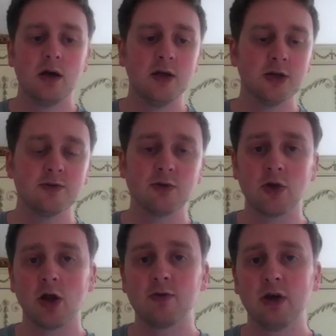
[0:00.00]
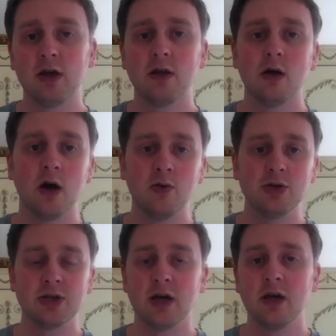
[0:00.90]
In terms of Golovkin, I
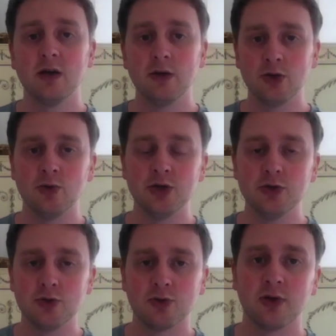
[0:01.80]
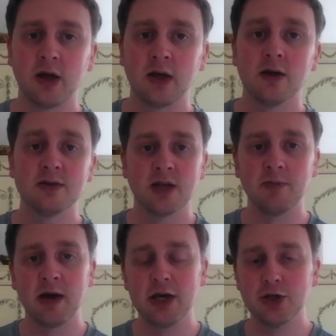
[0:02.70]
would say do his usual thing,
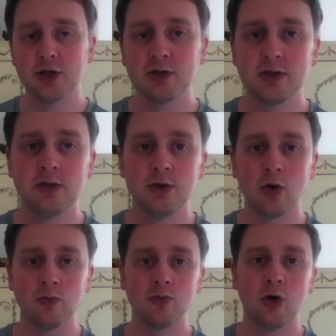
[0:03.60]
stay patient, don't